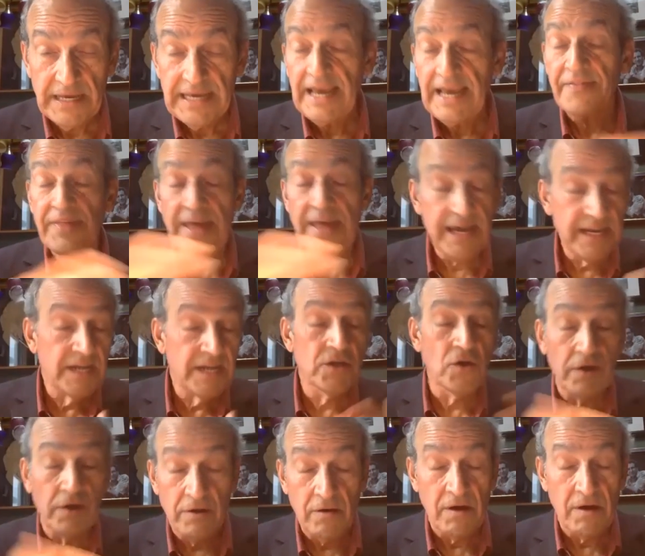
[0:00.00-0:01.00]
And that had
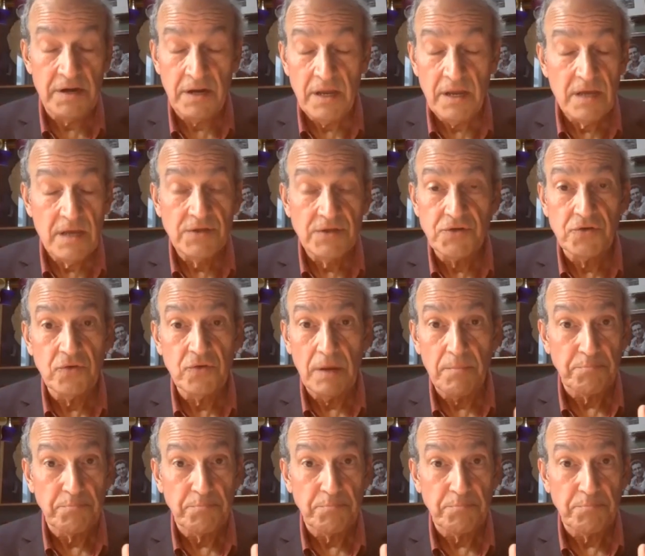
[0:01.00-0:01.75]
gone on to a